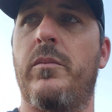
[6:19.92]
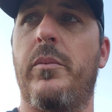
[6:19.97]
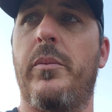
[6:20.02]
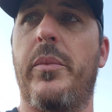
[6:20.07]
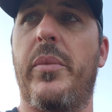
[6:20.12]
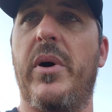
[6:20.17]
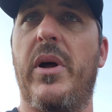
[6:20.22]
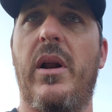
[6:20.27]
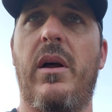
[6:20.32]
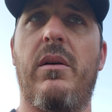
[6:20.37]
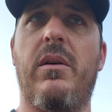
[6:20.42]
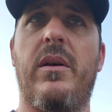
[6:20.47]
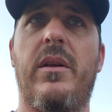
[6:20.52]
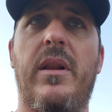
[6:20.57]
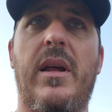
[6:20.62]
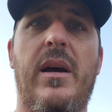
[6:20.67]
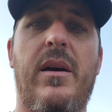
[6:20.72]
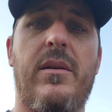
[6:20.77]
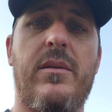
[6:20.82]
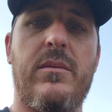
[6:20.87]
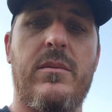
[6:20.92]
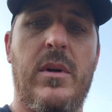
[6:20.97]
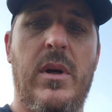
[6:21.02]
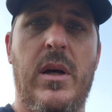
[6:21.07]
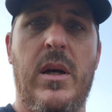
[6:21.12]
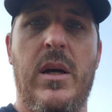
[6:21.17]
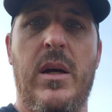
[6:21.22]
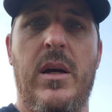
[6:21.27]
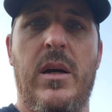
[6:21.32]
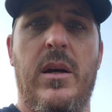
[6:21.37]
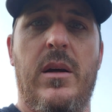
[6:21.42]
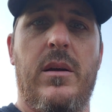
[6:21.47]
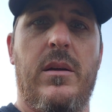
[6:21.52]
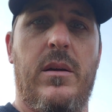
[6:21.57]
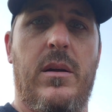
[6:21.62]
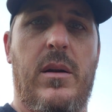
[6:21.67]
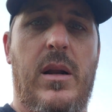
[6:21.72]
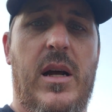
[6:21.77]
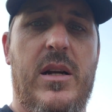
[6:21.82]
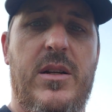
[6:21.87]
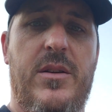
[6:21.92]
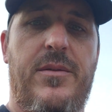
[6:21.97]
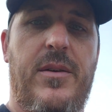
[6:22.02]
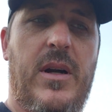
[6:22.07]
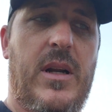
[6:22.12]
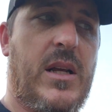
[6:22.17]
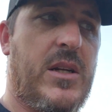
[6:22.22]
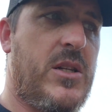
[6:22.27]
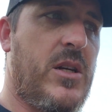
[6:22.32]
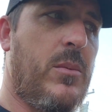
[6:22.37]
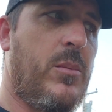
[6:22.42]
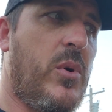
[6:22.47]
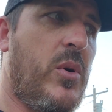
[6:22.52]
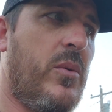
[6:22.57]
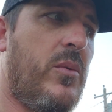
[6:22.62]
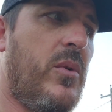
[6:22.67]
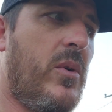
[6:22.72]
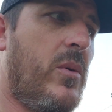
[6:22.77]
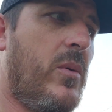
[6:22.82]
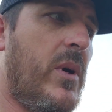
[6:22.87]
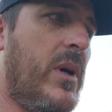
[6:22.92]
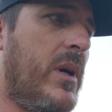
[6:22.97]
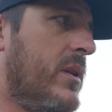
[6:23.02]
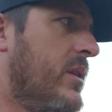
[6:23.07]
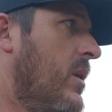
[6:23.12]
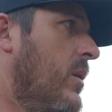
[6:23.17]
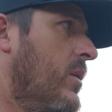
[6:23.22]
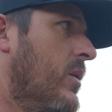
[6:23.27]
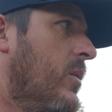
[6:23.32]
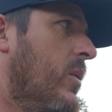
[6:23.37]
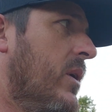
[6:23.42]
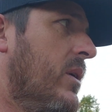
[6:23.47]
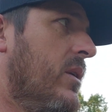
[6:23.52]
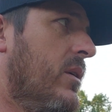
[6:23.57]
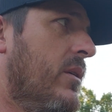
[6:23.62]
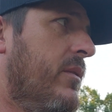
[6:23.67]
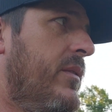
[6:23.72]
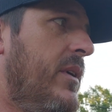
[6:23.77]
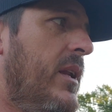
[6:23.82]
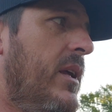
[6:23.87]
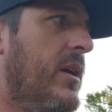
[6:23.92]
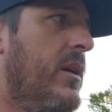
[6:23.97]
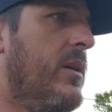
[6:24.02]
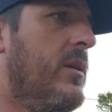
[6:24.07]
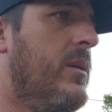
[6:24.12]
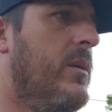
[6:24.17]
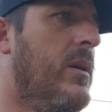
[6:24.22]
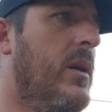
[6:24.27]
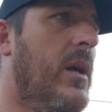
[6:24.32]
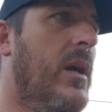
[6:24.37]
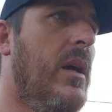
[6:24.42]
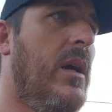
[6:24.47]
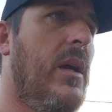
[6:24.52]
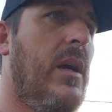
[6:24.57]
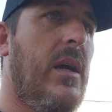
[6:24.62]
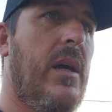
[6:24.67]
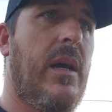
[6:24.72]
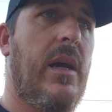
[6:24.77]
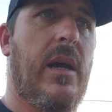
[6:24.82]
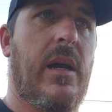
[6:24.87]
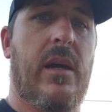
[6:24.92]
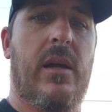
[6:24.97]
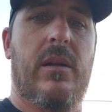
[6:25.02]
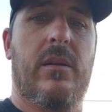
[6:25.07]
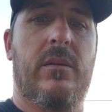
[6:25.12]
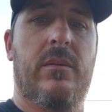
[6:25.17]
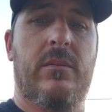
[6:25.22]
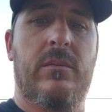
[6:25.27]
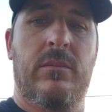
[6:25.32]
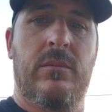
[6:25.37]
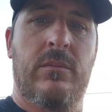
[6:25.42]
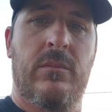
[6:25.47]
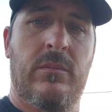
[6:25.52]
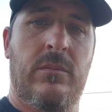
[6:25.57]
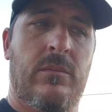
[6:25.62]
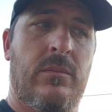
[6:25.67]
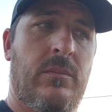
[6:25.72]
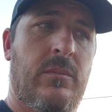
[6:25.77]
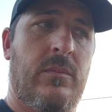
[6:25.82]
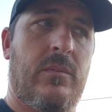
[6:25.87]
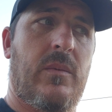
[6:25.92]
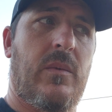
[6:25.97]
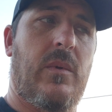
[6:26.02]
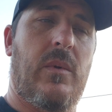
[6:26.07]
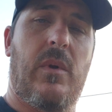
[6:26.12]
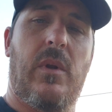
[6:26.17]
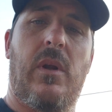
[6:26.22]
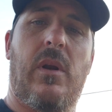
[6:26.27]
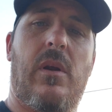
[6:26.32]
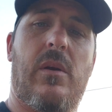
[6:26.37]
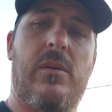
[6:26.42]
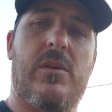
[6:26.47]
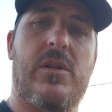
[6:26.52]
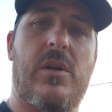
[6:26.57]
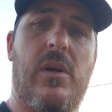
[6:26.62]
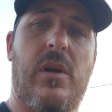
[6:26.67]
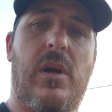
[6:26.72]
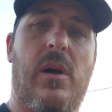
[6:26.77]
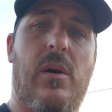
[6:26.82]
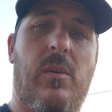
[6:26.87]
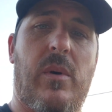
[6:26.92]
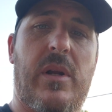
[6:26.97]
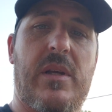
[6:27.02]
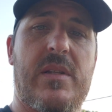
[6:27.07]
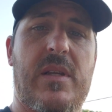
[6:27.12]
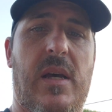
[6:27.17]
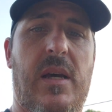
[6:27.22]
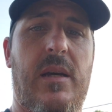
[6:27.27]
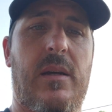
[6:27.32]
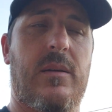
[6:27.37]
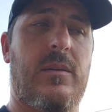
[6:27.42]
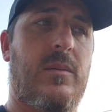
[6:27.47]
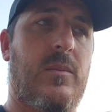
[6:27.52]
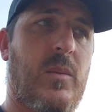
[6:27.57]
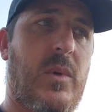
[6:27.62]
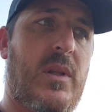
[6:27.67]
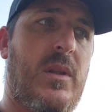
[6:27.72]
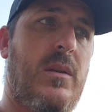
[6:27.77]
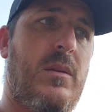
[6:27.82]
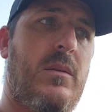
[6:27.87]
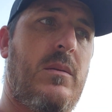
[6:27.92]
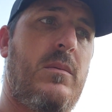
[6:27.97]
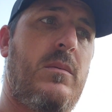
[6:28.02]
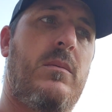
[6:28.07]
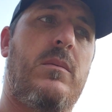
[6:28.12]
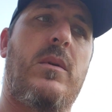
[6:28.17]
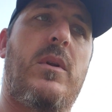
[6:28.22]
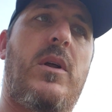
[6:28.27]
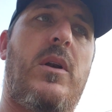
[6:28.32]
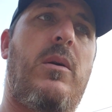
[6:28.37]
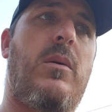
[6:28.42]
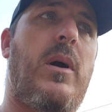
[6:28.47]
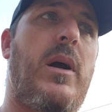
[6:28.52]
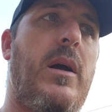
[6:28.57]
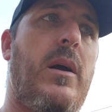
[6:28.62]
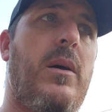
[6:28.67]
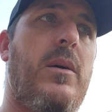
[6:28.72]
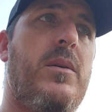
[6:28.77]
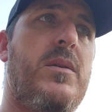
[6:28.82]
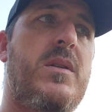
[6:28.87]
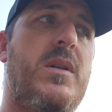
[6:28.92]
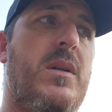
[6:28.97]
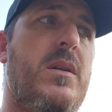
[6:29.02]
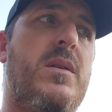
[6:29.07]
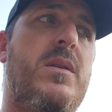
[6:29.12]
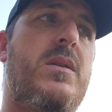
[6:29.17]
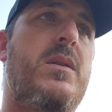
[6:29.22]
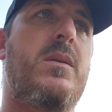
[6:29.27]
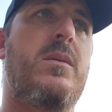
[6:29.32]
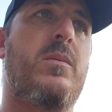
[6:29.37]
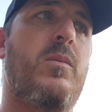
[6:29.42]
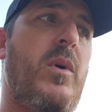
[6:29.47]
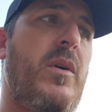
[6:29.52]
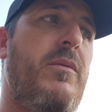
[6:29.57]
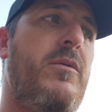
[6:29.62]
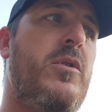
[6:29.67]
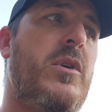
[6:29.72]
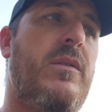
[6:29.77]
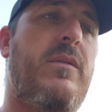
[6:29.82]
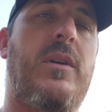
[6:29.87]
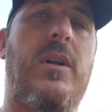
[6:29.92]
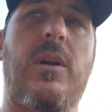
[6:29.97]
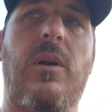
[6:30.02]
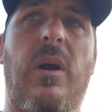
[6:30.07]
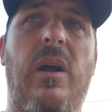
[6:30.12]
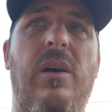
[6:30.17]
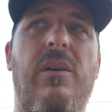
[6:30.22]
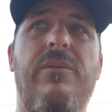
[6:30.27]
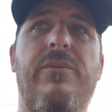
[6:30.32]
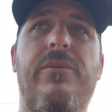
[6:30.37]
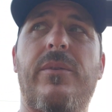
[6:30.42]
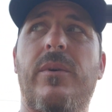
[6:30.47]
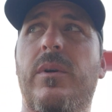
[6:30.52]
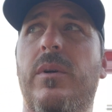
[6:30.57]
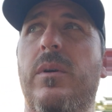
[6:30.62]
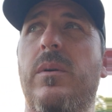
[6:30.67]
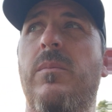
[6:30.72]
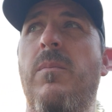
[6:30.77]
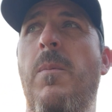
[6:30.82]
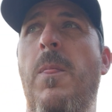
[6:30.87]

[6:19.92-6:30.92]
But other than that, I just figured I'd jump on real quick, throw a quick little video, and show y'all what it's like with the Durango since we've driven it around for